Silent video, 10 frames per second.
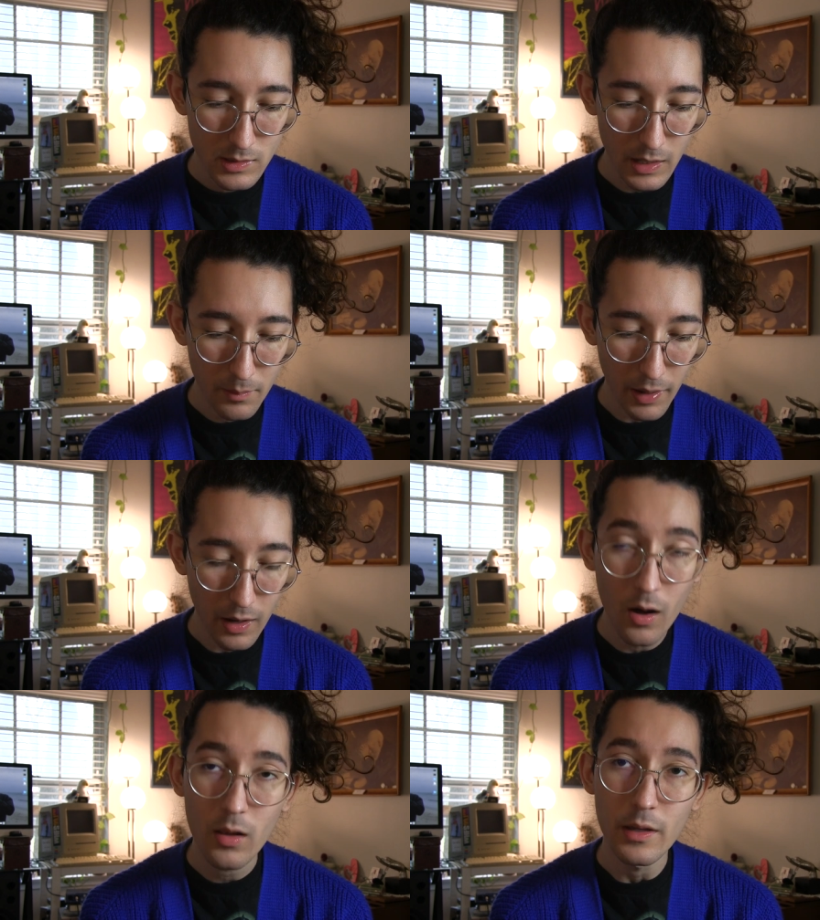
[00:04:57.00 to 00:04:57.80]
telling my
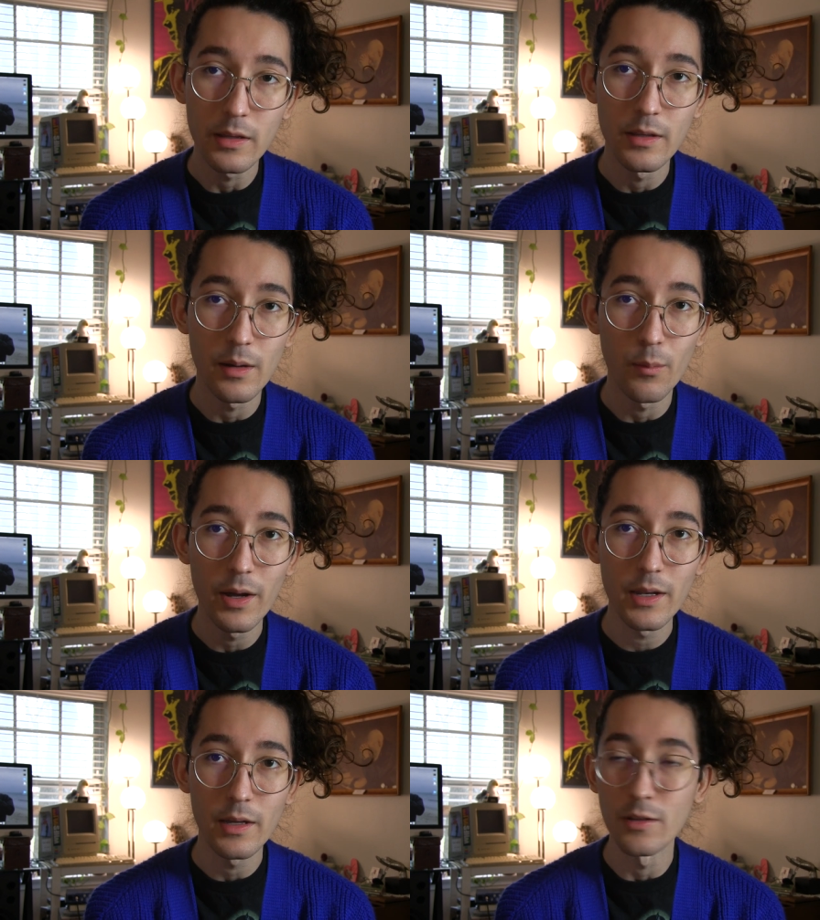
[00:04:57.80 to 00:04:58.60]
colleague that I'm
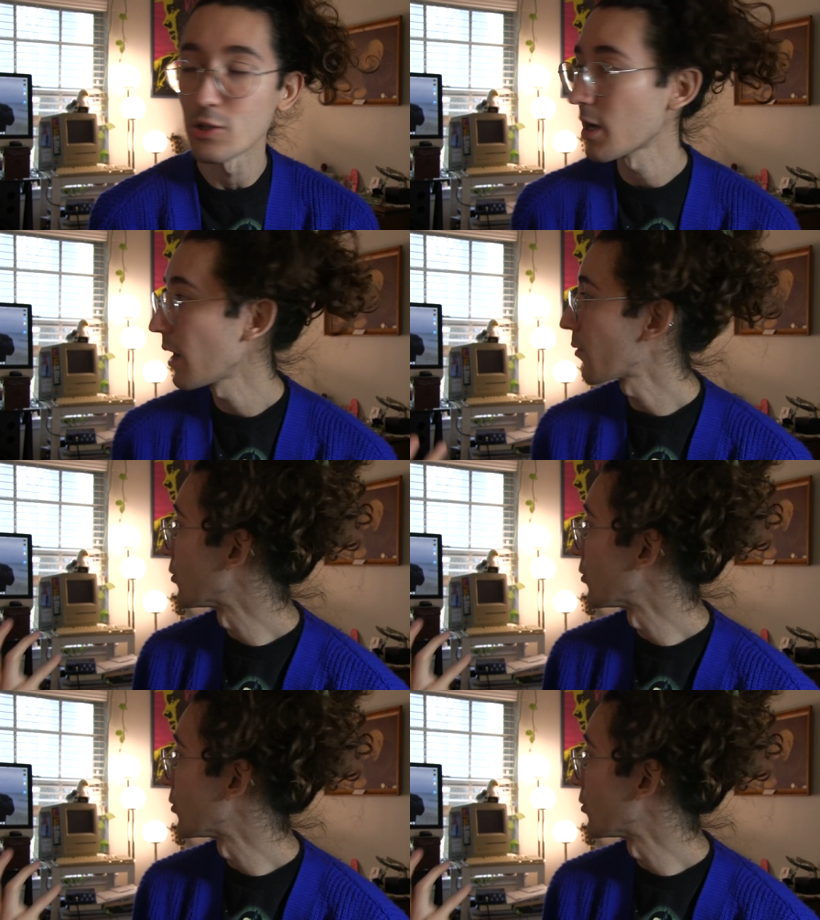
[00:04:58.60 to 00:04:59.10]
waiting in the chat